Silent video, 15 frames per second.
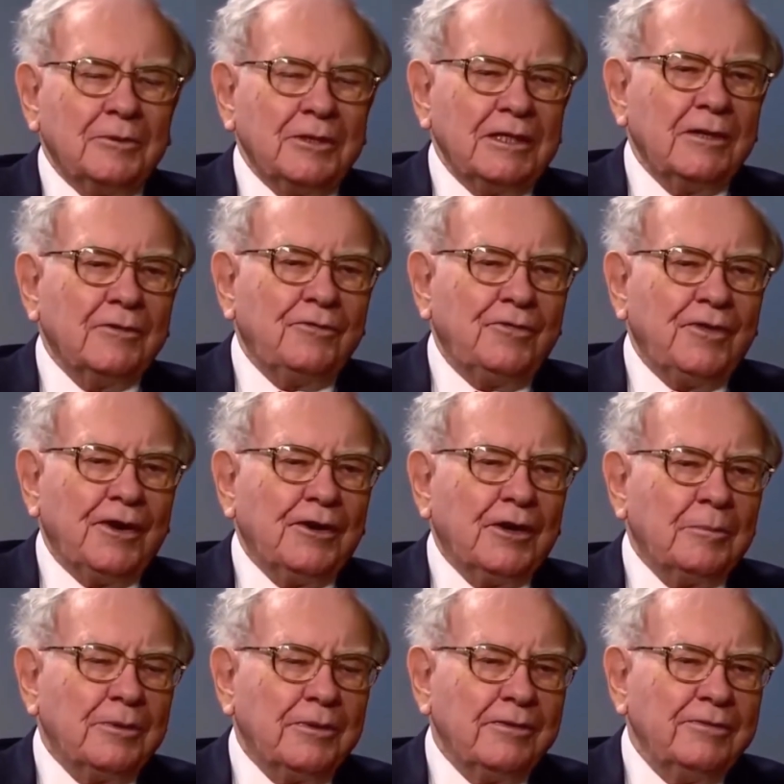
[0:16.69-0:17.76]
I read a
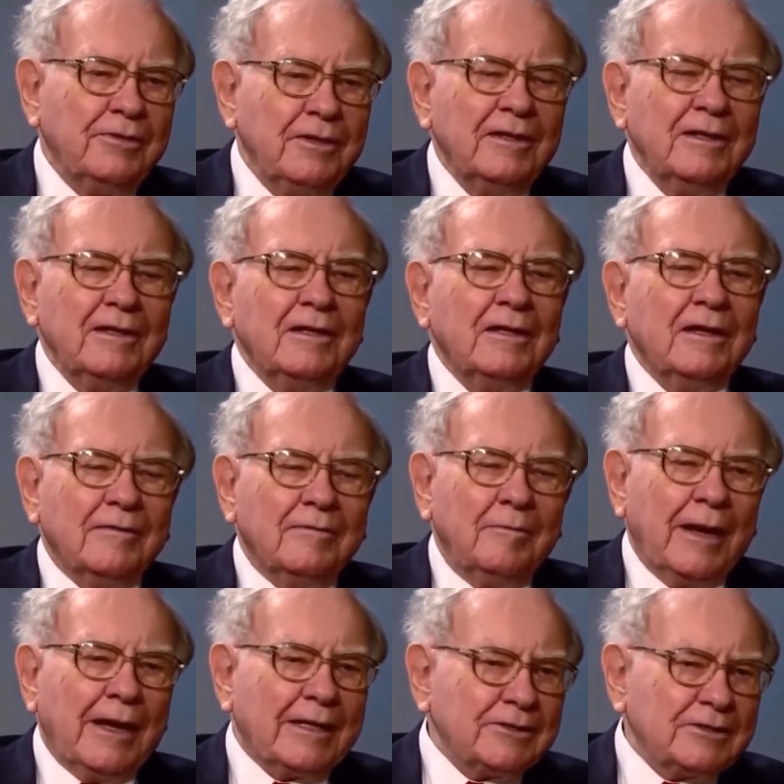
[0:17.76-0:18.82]
fair number of,
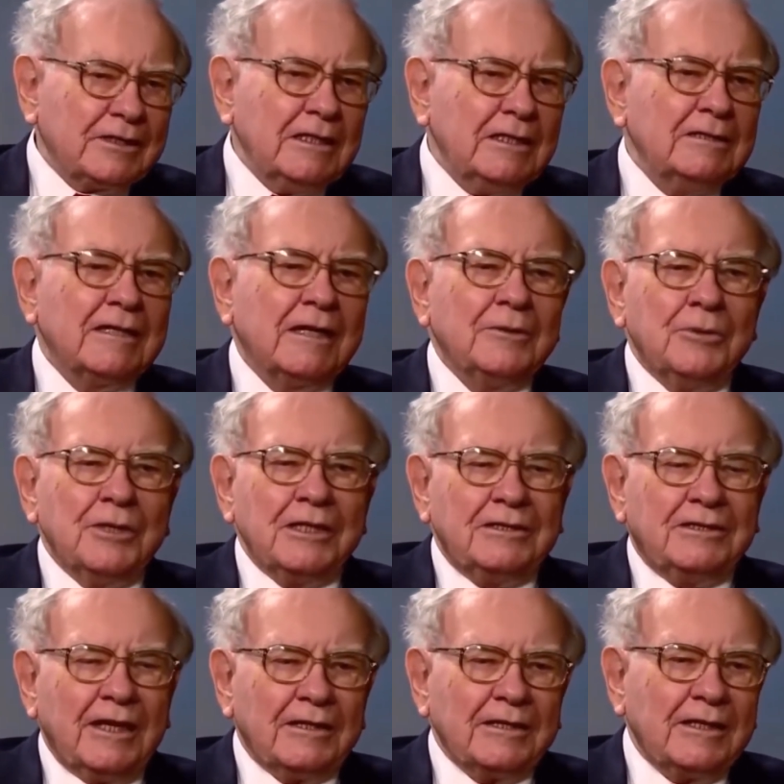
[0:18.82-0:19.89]
of magazines. I
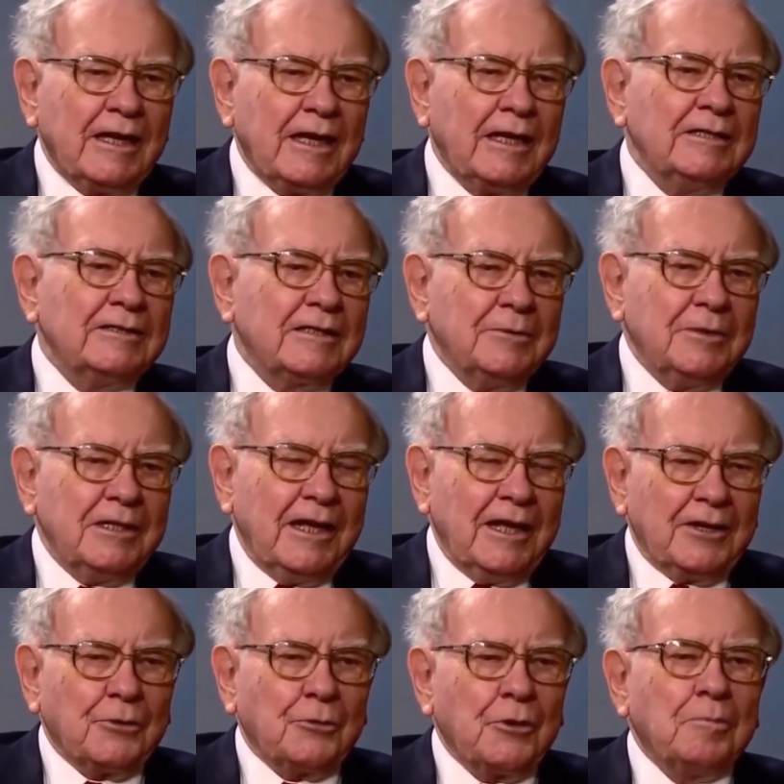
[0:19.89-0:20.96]
read ten Ks. I
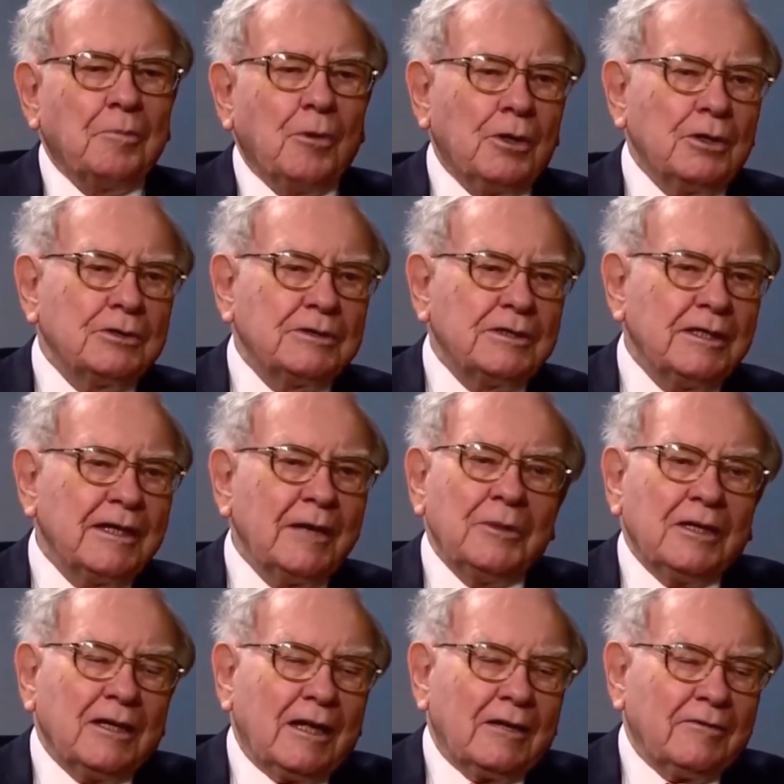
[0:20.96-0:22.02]
read annual reports, and
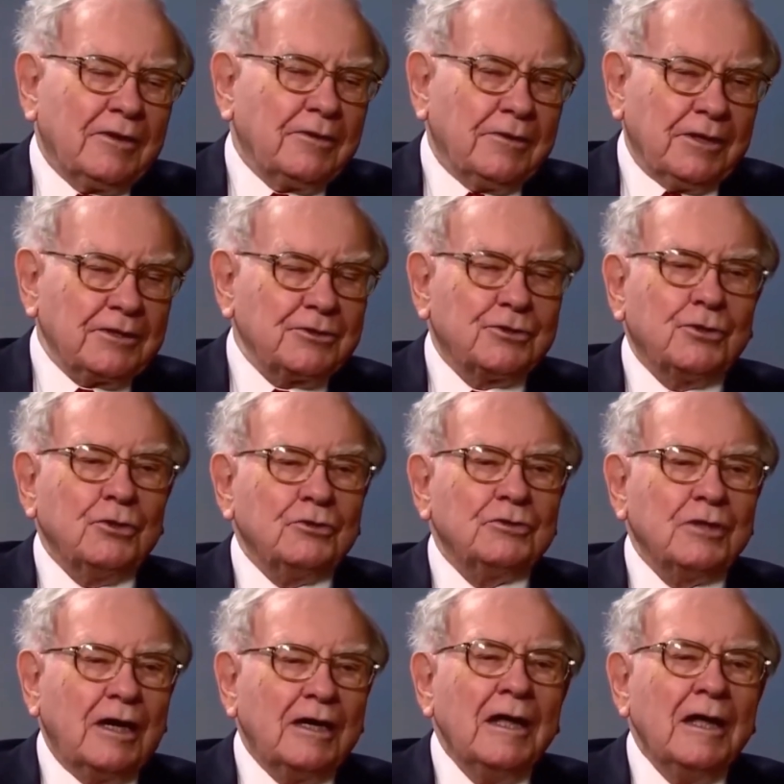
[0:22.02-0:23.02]
I read a lot of other things too.